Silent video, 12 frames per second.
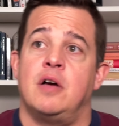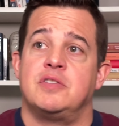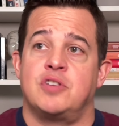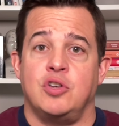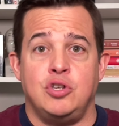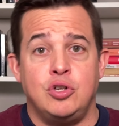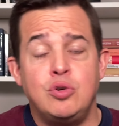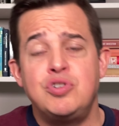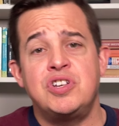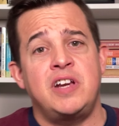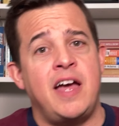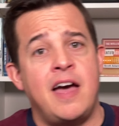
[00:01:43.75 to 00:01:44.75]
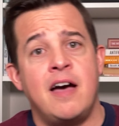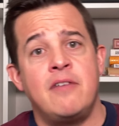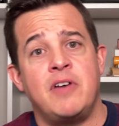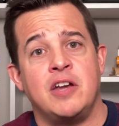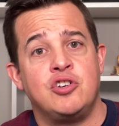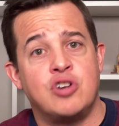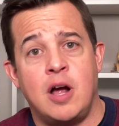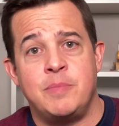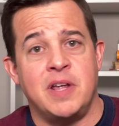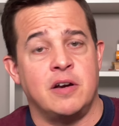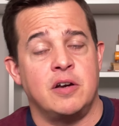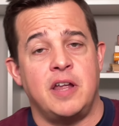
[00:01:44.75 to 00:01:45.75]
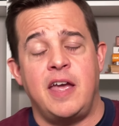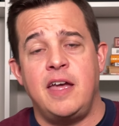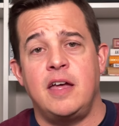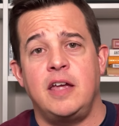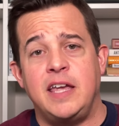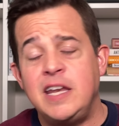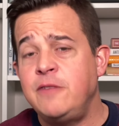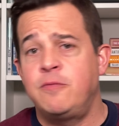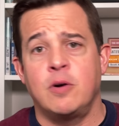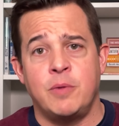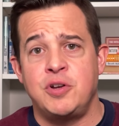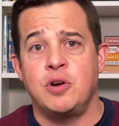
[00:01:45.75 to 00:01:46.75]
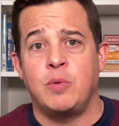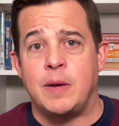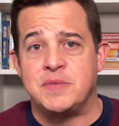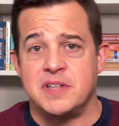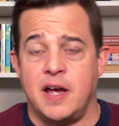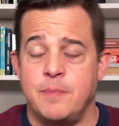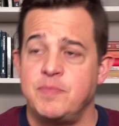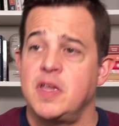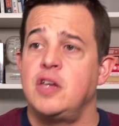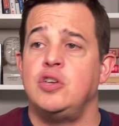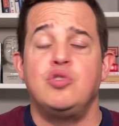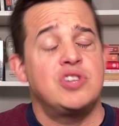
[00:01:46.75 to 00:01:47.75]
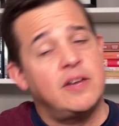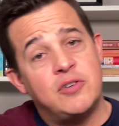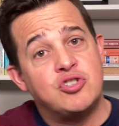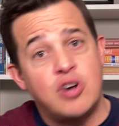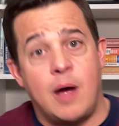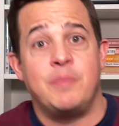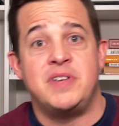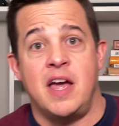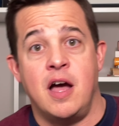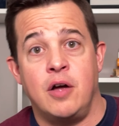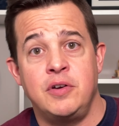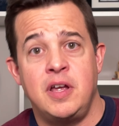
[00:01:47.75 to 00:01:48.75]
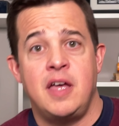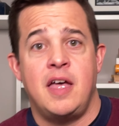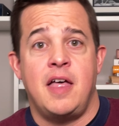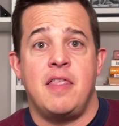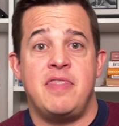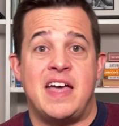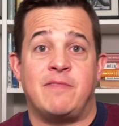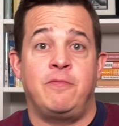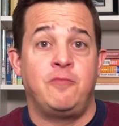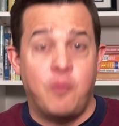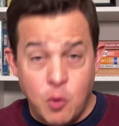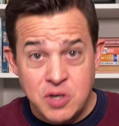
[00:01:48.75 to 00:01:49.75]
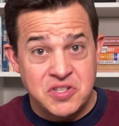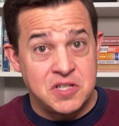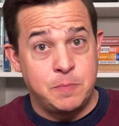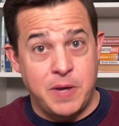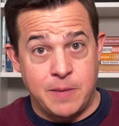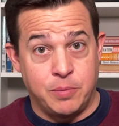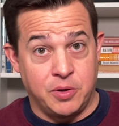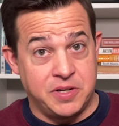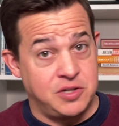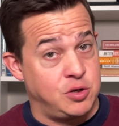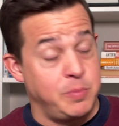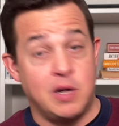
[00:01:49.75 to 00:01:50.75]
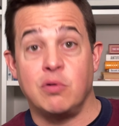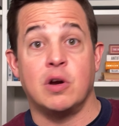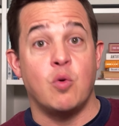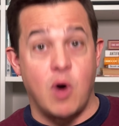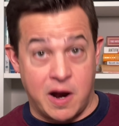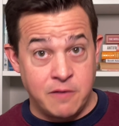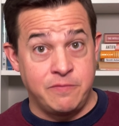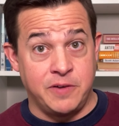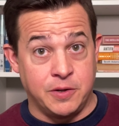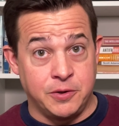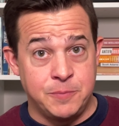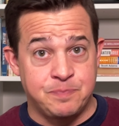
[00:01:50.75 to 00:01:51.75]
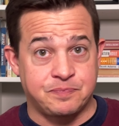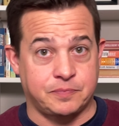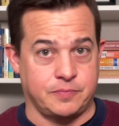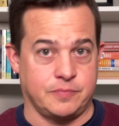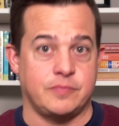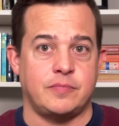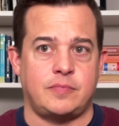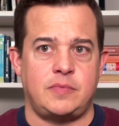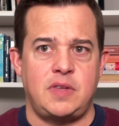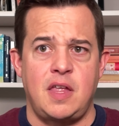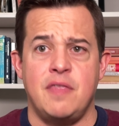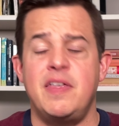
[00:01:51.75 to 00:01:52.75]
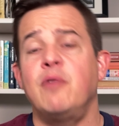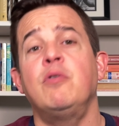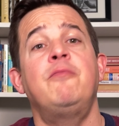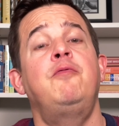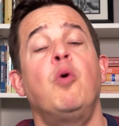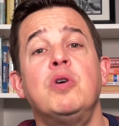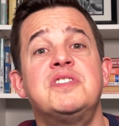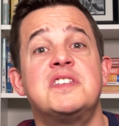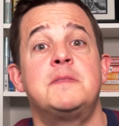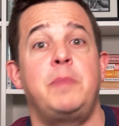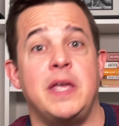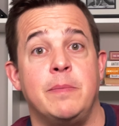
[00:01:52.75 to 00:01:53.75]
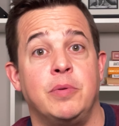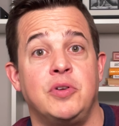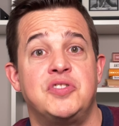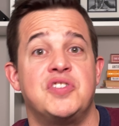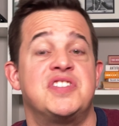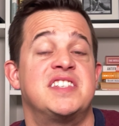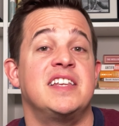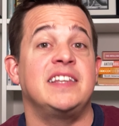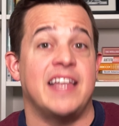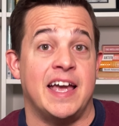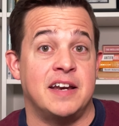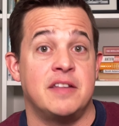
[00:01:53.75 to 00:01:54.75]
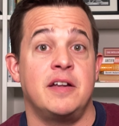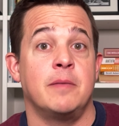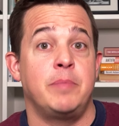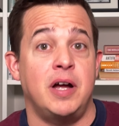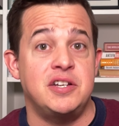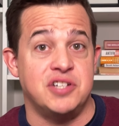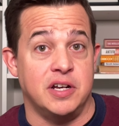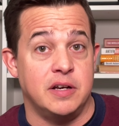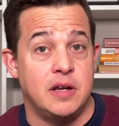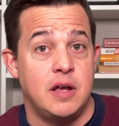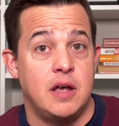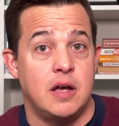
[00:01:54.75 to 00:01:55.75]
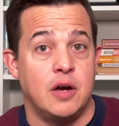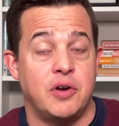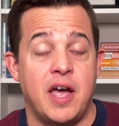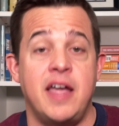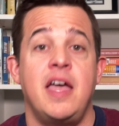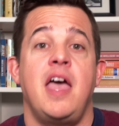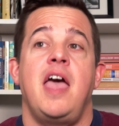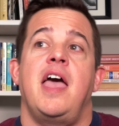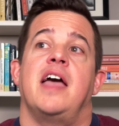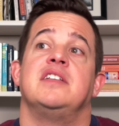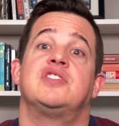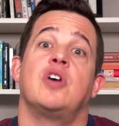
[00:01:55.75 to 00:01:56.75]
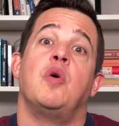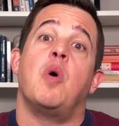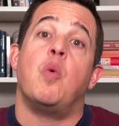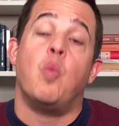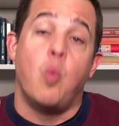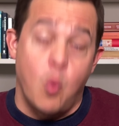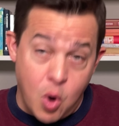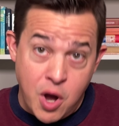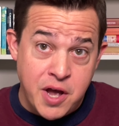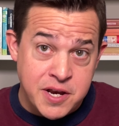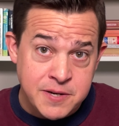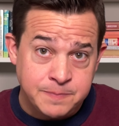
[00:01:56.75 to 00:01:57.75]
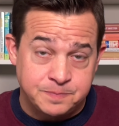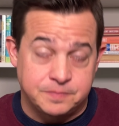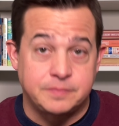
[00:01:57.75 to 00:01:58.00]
So you should have a drop down on any form on your website. You should have a drop down that forces people, and this should be a required field, that forces people to select their budget, okay? And so one